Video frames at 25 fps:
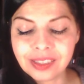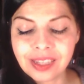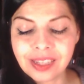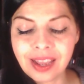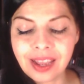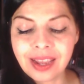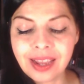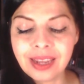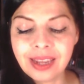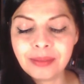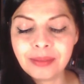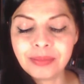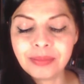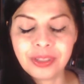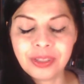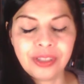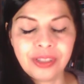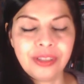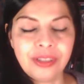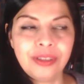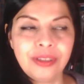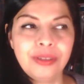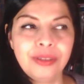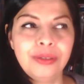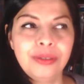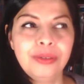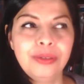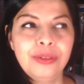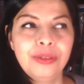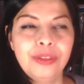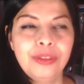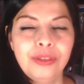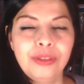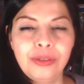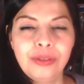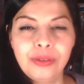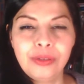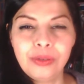time to
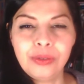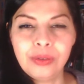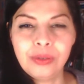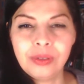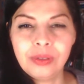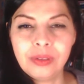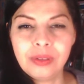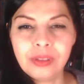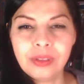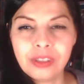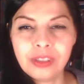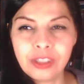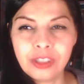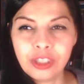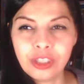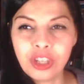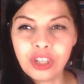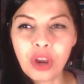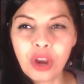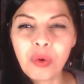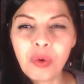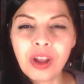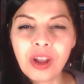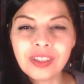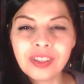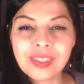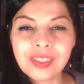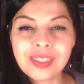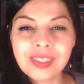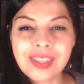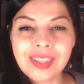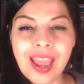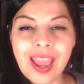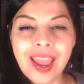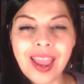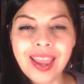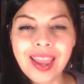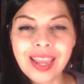go on
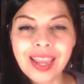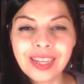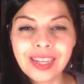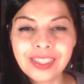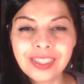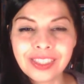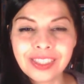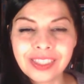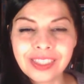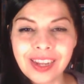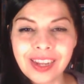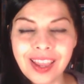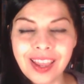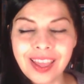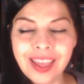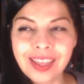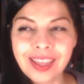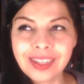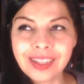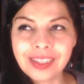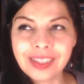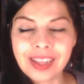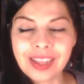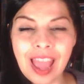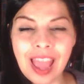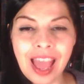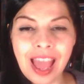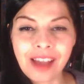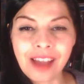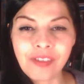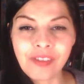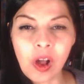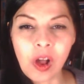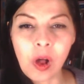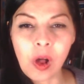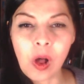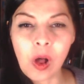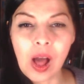stage and
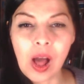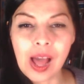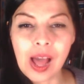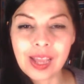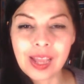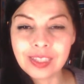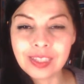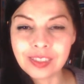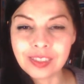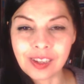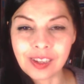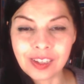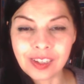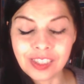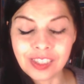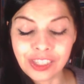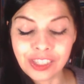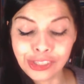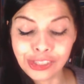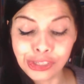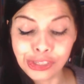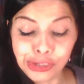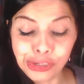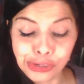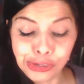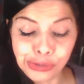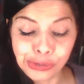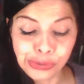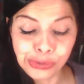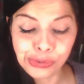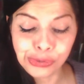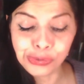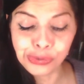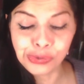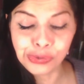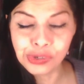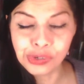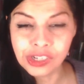have all eyes on
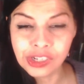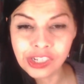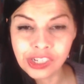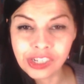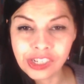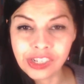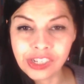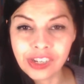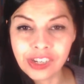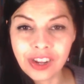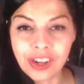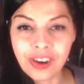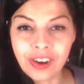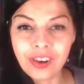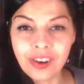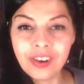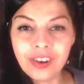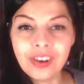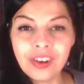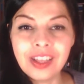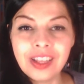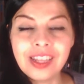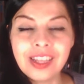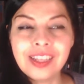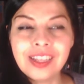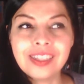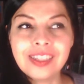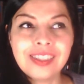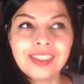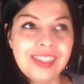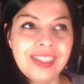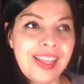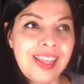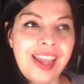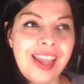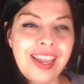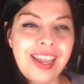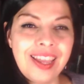you, you know.
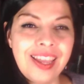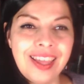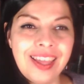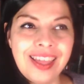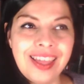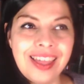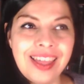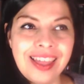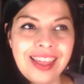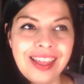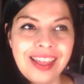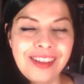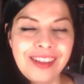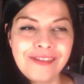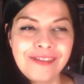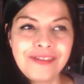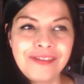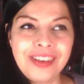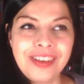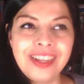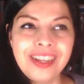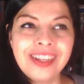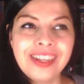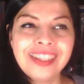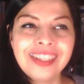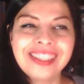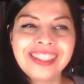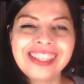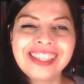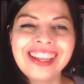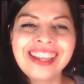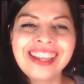It's like Venus